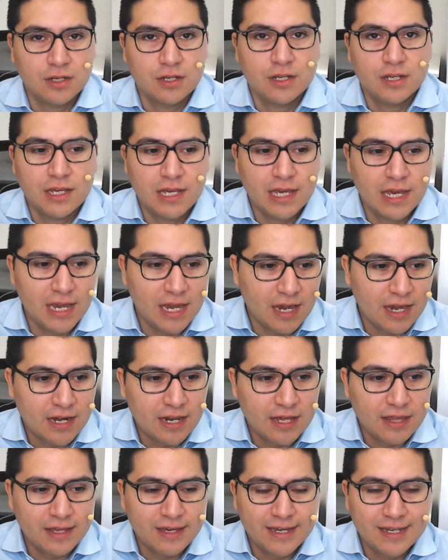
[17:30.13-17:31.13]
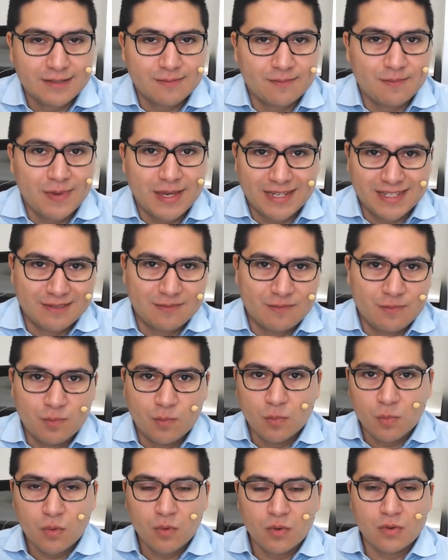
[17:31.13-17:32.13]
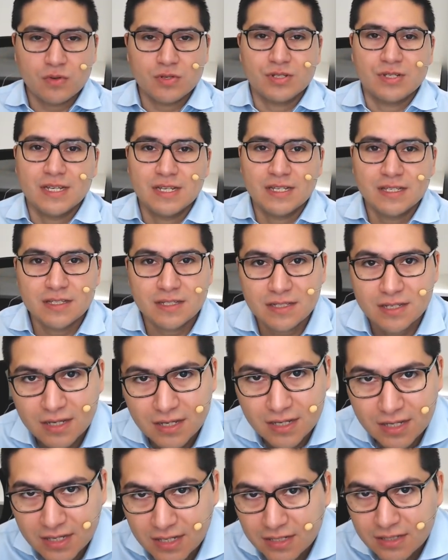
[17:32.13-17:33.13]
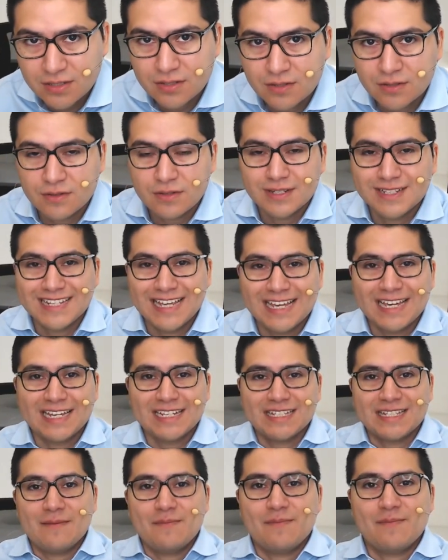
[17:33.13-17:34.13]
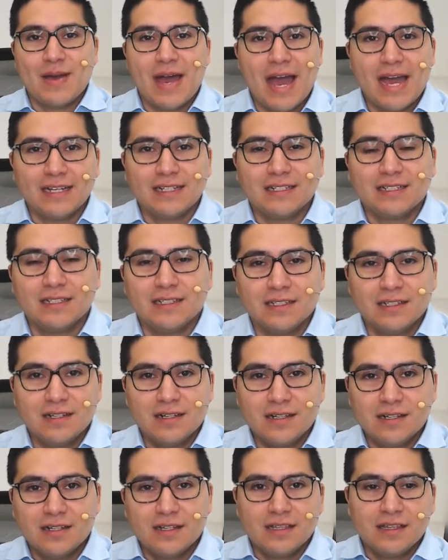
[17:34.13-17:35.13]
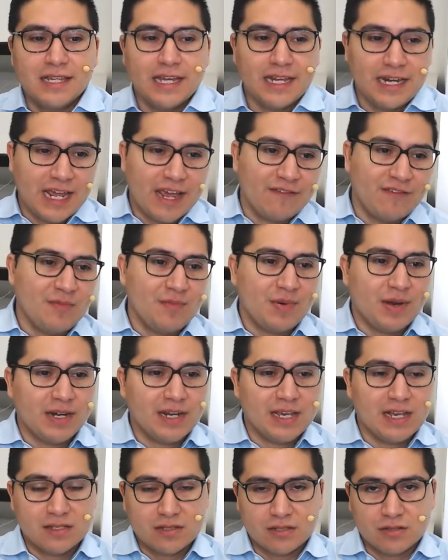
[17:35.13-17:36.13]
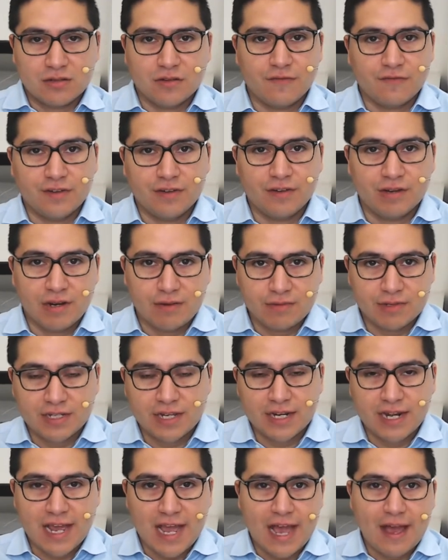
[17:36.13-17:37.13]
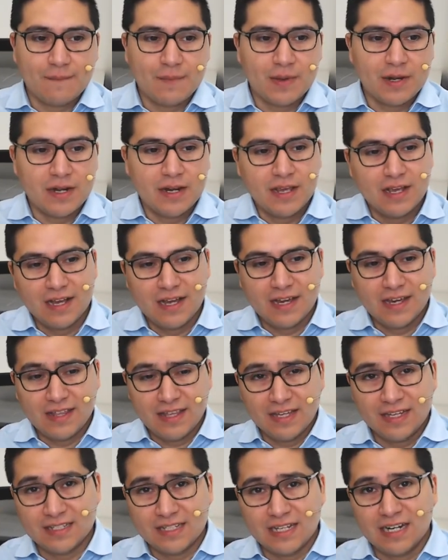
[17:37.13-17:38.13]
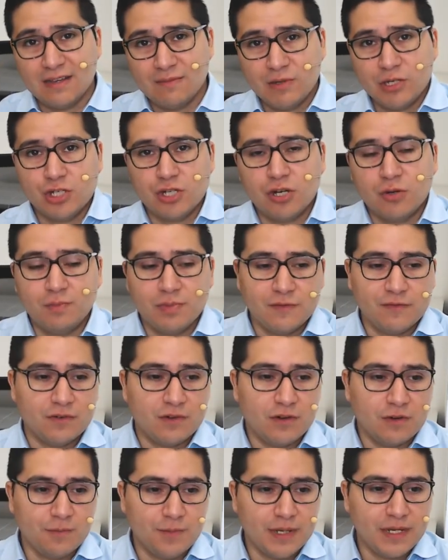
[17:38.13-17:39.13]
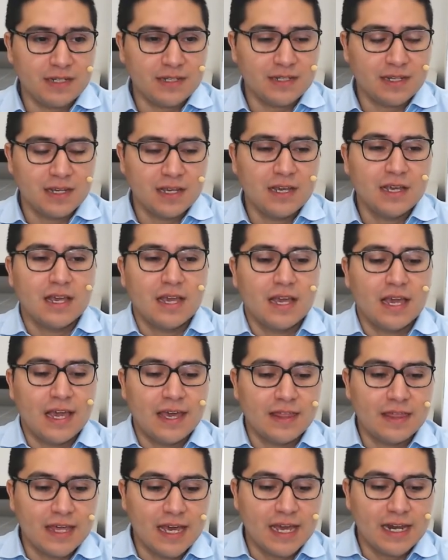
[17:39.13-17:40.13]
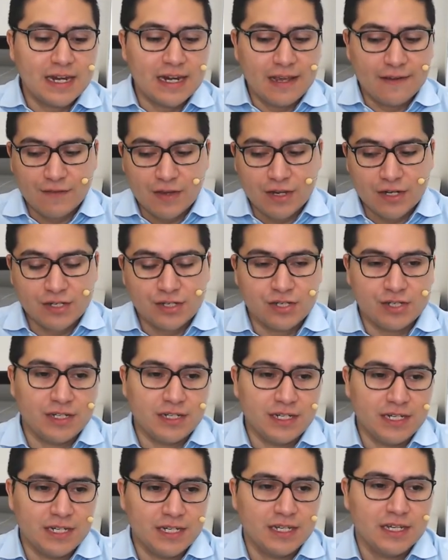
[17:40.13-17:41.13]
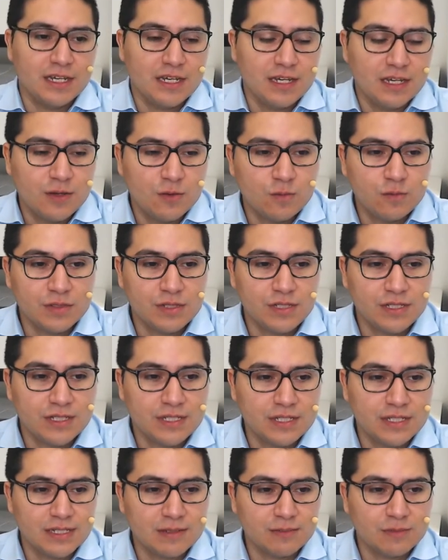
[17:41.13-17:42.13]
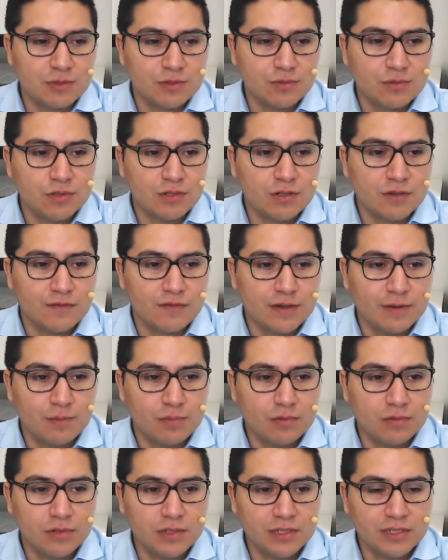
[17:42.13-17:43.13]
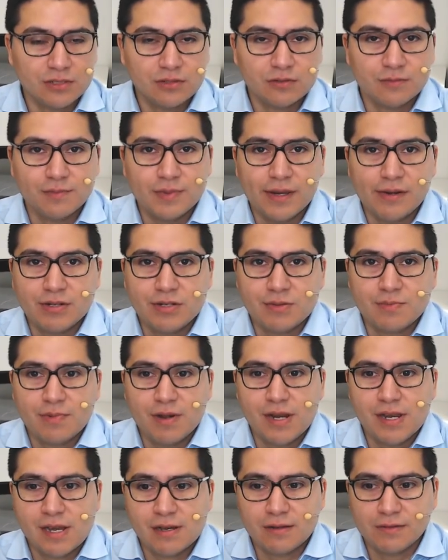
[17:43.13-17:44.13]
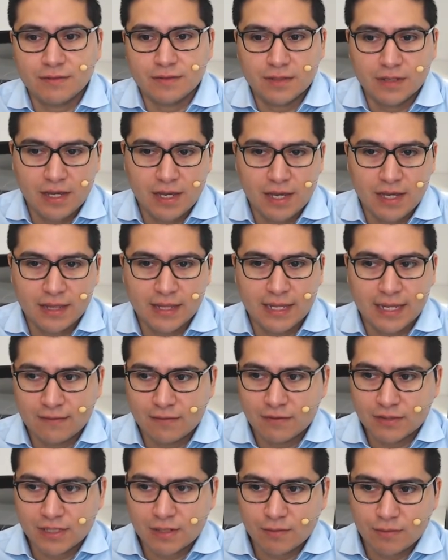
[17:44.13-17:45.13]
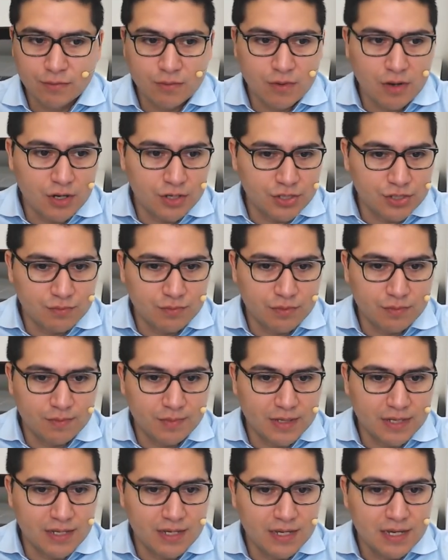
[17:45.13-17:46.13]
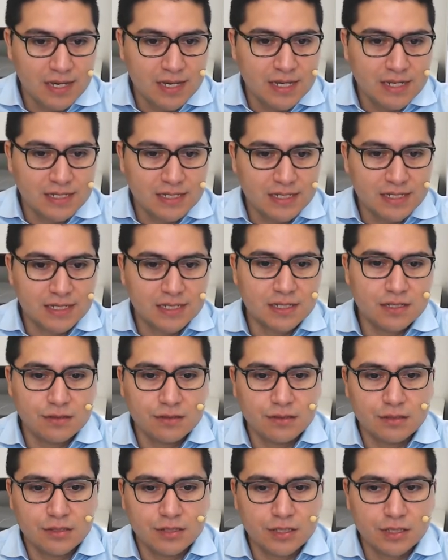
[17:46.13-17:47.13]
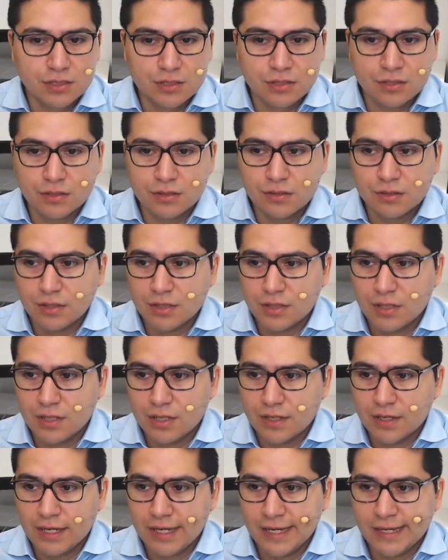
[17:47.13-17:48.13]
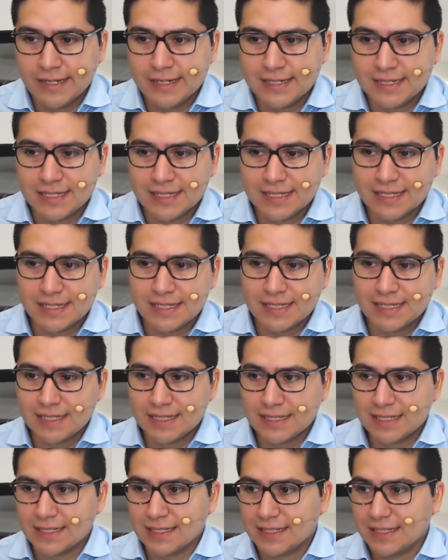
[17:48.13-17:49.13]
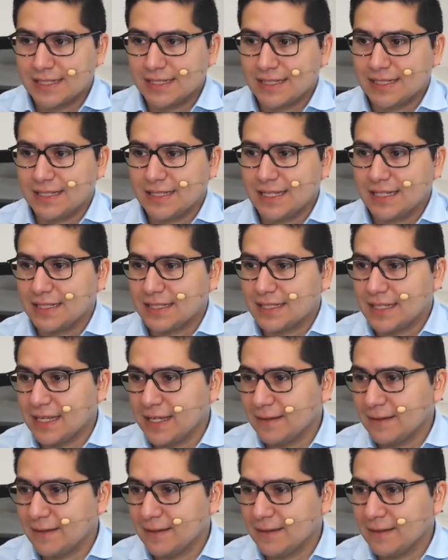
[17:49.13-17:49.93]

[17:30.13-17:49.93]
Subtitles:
And I think it makes more sense to take a step back, let everybody else sort of figure out what's going to happen. I think it's going to be choppy for a bit, and then eventually we'll see some sort of a bullish or bearish breakout. And the levels I would watch would be 62.32 and 66.60.